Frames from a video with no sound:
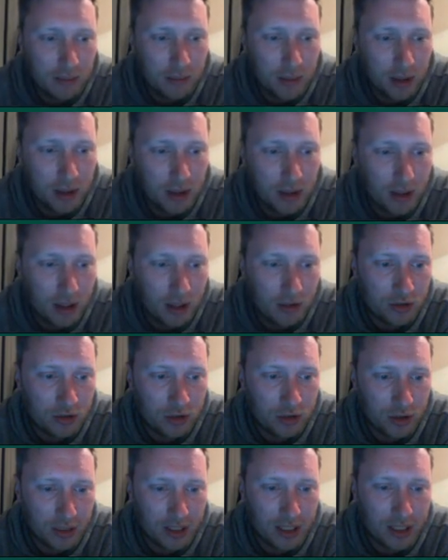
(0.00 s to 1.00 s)
but I'll
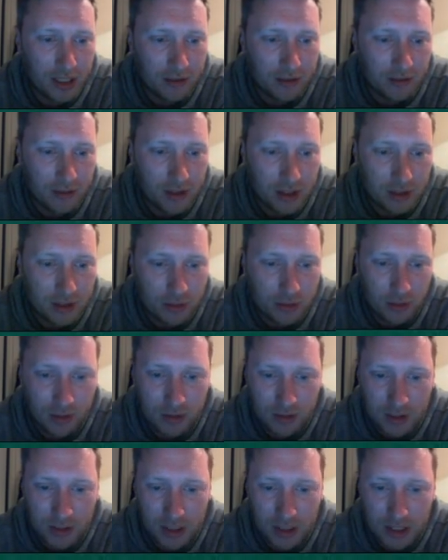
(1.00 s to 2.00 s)
try again for this one
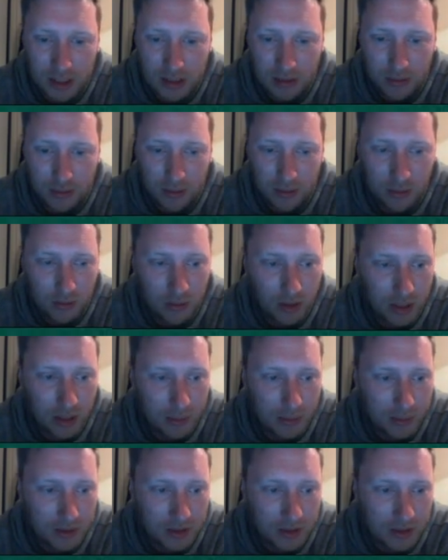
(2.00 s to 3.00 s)
and see what
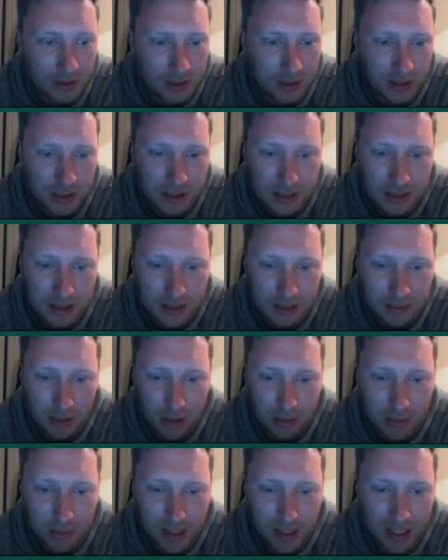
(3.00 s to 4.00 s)
happens.
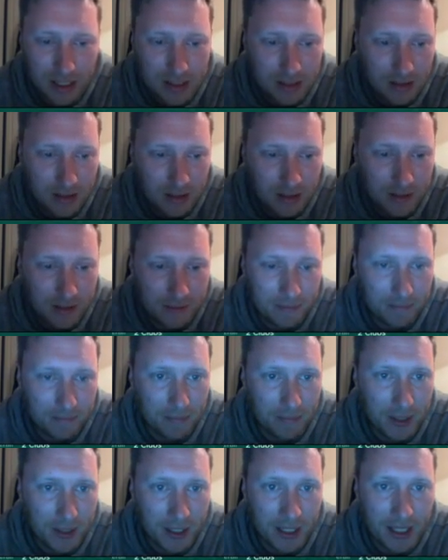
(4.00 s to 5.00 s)
Michael McIntyre,
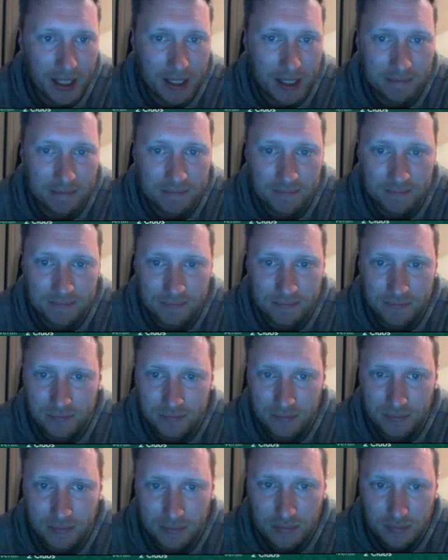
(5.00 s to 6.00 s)
again,
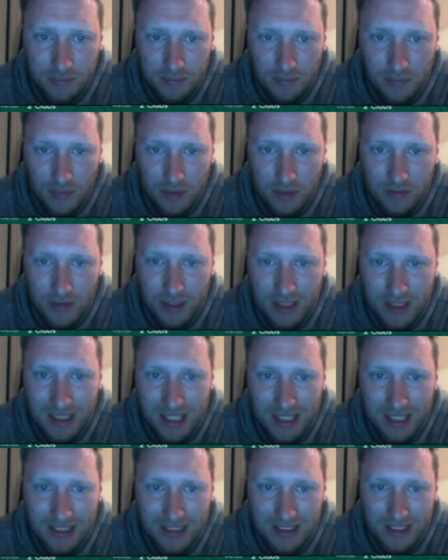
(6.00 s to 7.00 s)

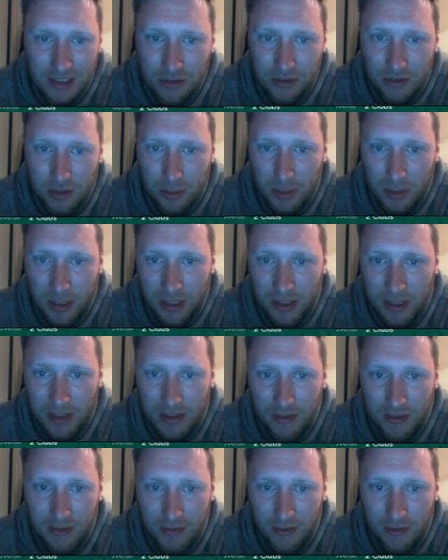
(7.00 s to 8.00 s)
fantastic dribbling,
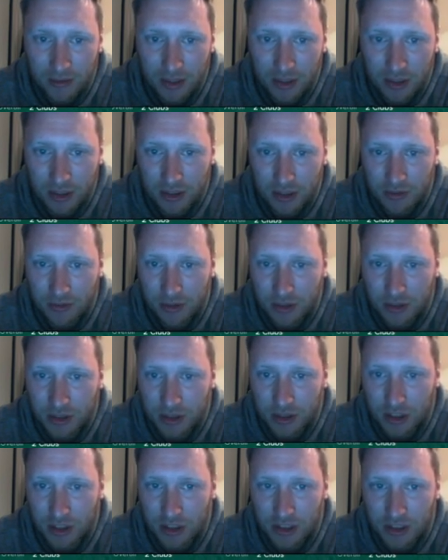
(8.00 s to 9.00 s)
finishing the
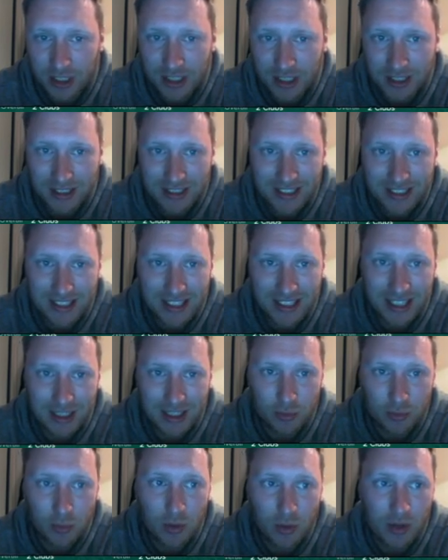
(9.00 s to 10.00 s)
first touch stats, and
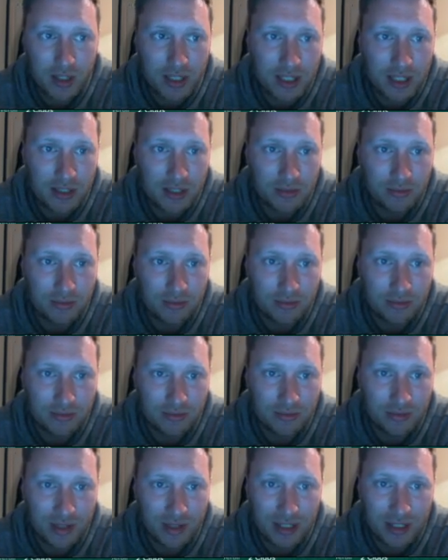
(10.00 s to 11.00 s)
that's why he's
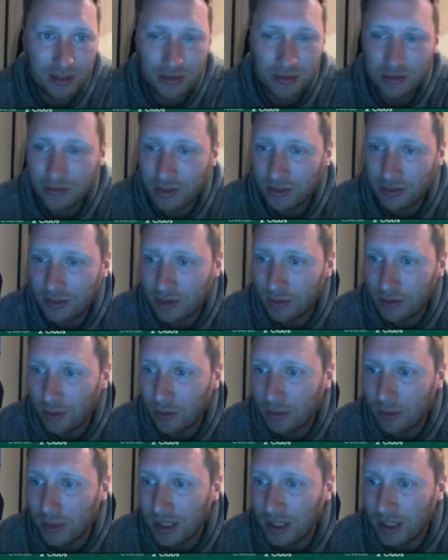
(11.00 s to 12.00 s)
valued at
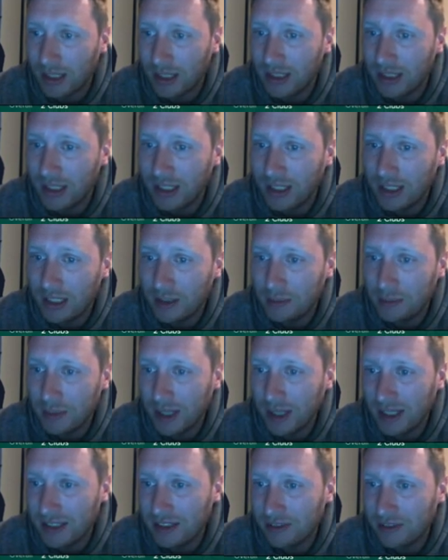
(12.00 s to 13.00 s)
54 million. His
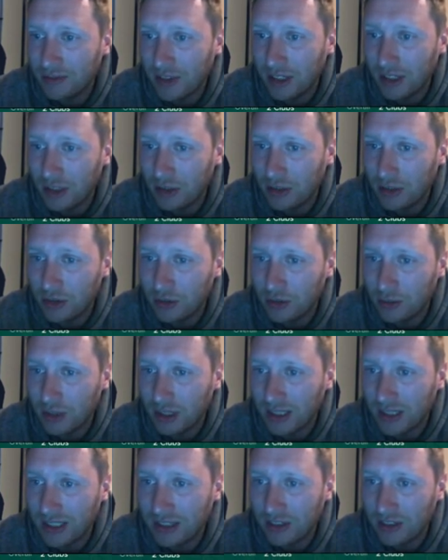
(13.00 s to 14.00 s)
pace is fairly good as
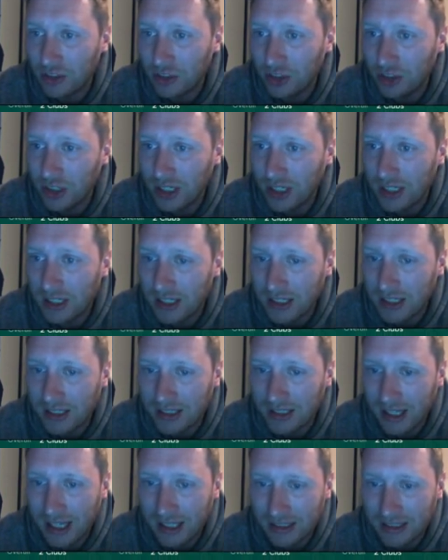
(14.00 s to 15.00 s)
well, his agility
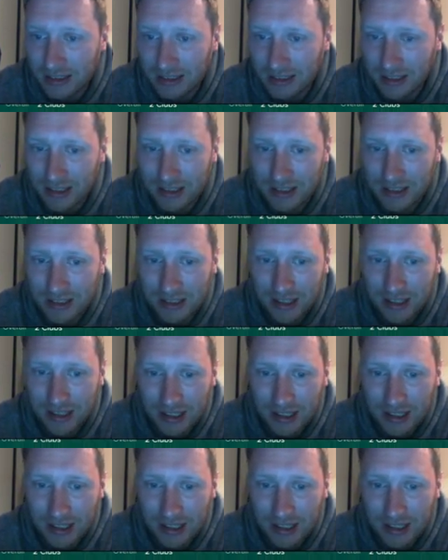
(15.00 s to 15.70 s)
is excellent,